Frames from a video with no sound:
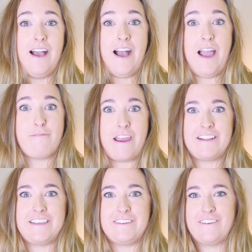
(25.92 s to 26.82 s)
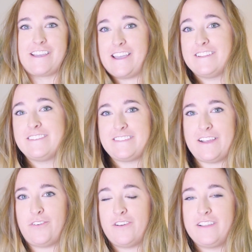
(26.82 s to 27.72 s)
I'm finally doing it.
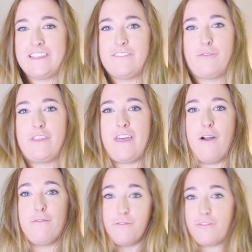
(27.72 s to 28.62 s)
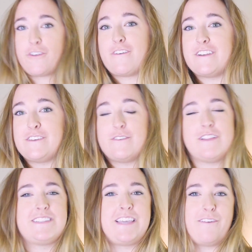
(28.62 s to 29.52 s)
So without further ado,
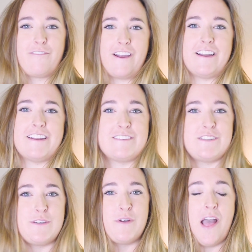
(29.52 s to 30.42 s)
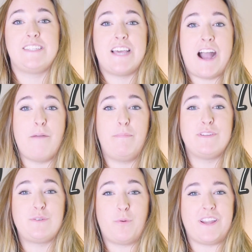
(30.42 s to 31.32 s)
let's get right on into the
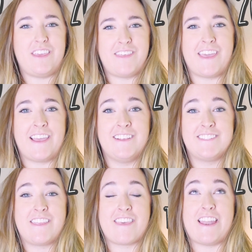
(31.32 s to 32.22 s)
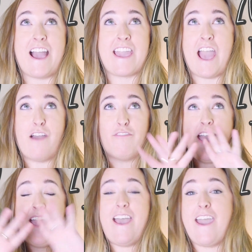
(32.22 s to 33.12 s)
top 20 things that I have
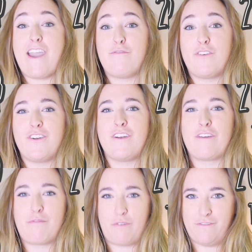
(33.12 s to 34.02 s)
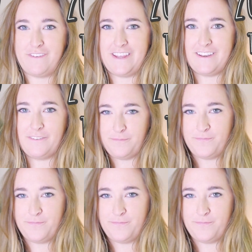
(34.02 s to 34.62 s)
ever thrifted.